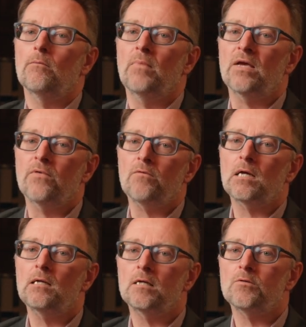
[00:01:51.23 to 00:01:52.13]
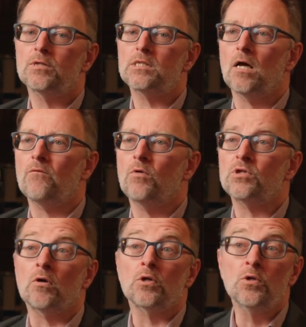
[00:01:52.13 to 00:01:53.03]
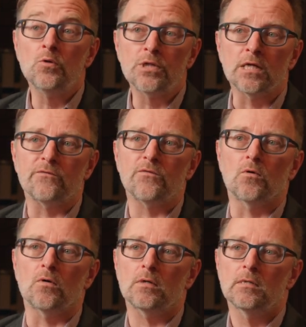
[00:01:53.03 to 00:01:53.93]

make very clear to yourself what you are using it for.